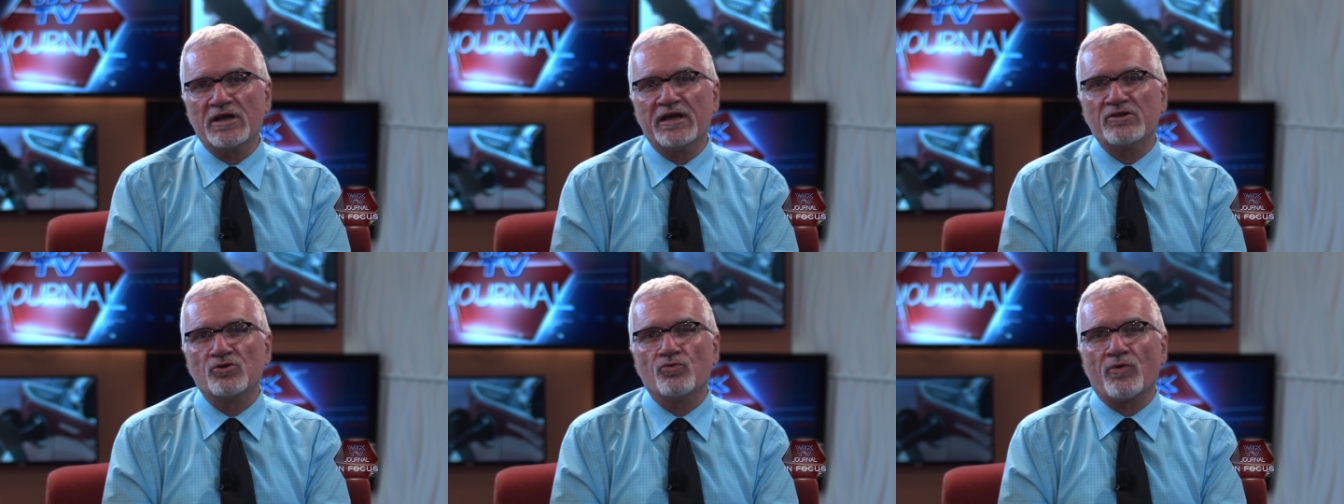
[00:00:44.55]

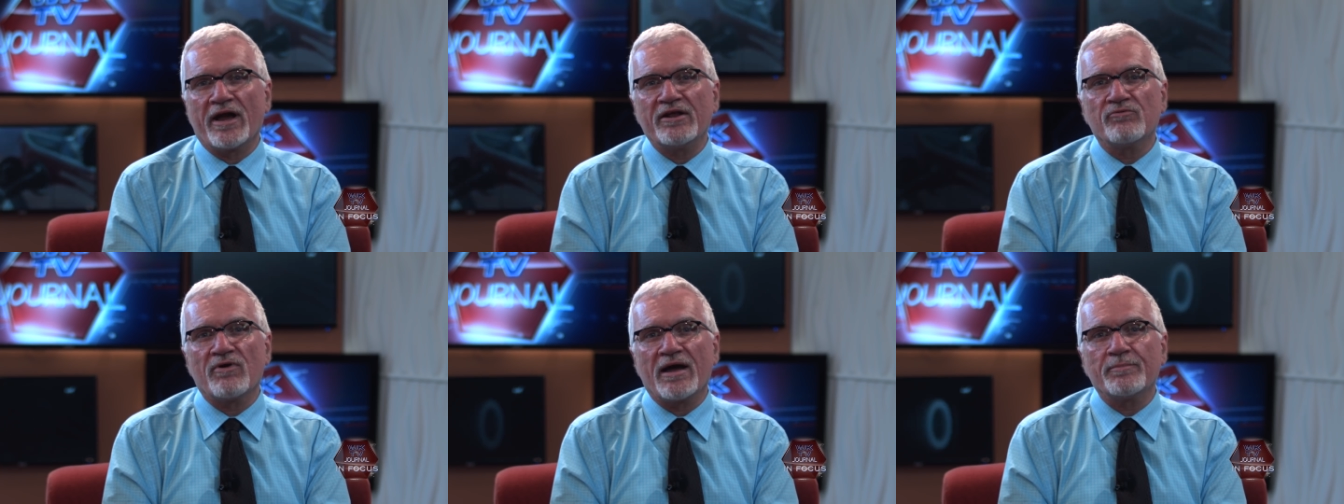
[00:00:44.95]
and
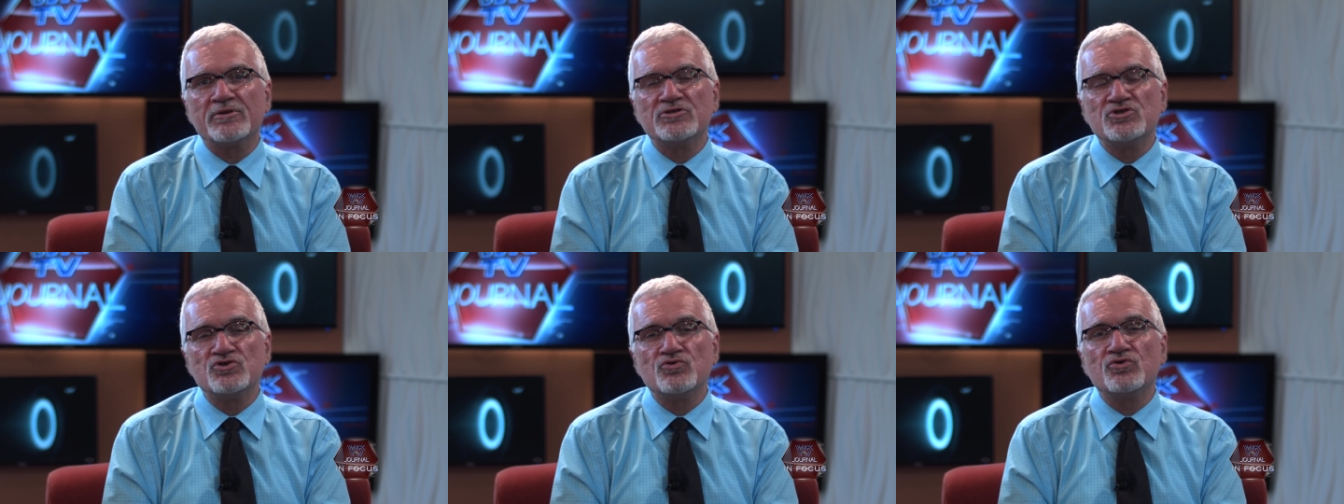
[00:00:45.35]
Grand
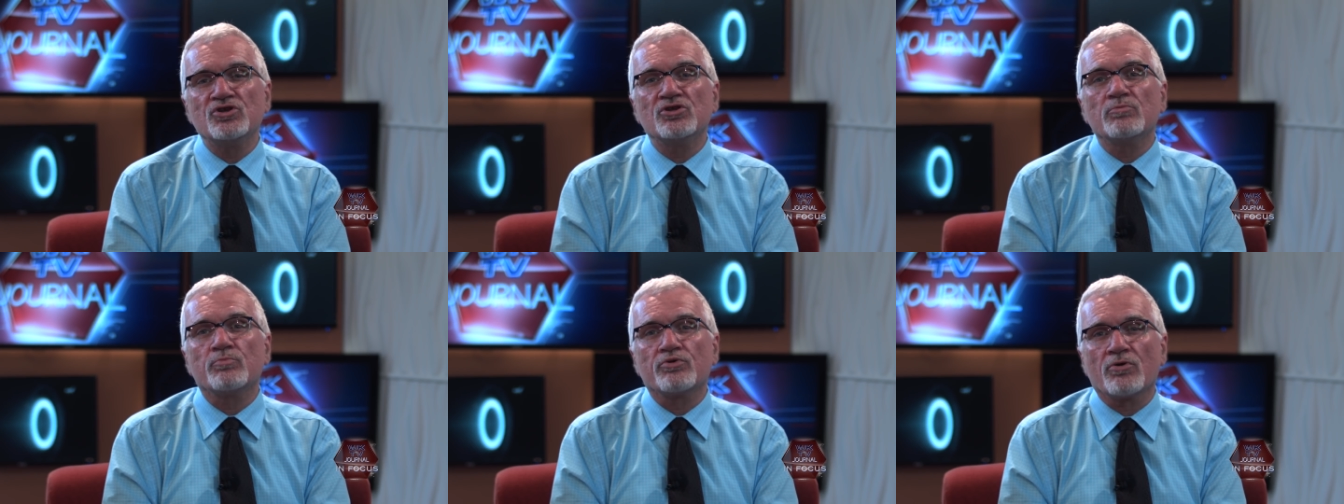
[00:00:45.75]
Rapids
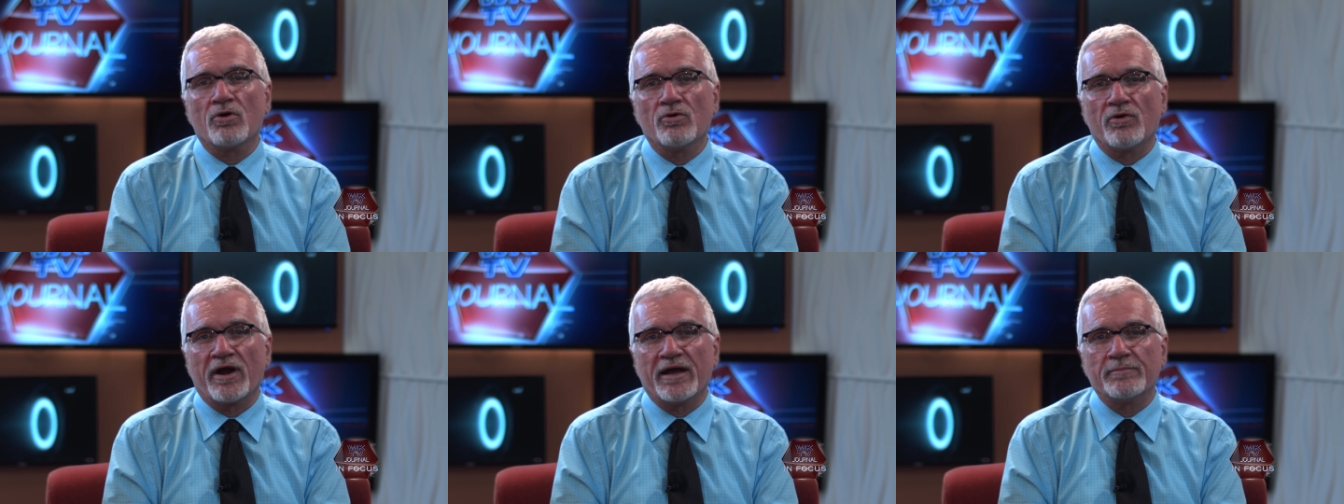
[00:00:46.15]
Union
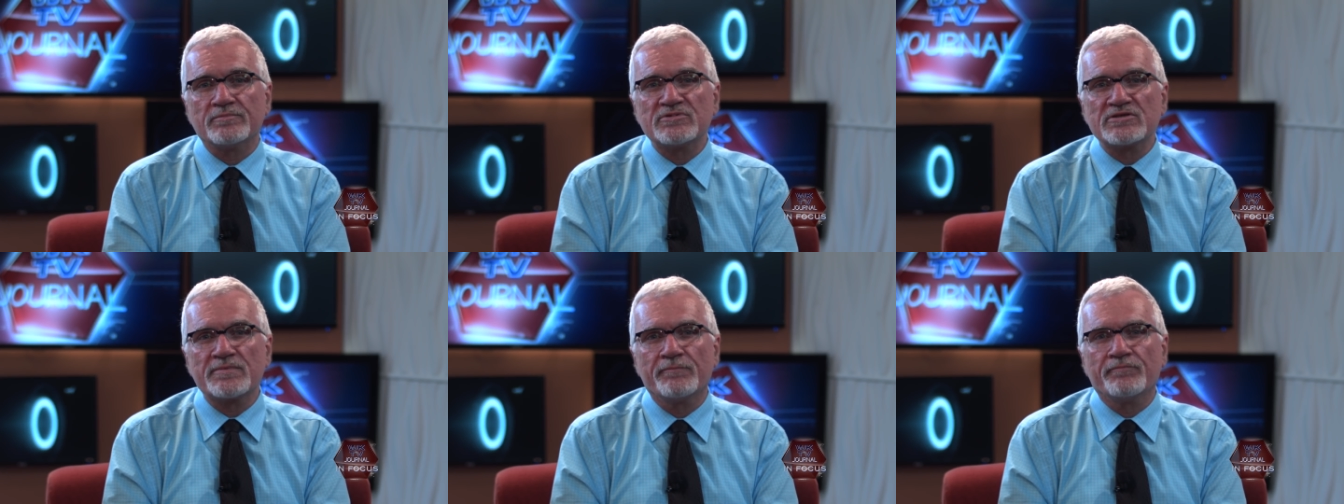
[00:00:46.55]

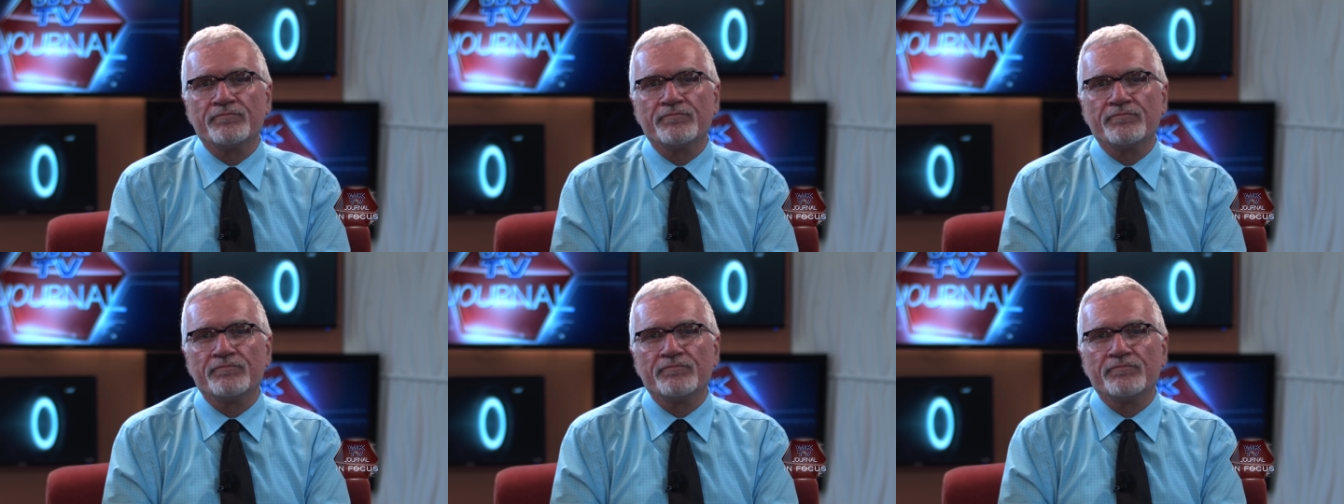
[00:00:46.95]
programs.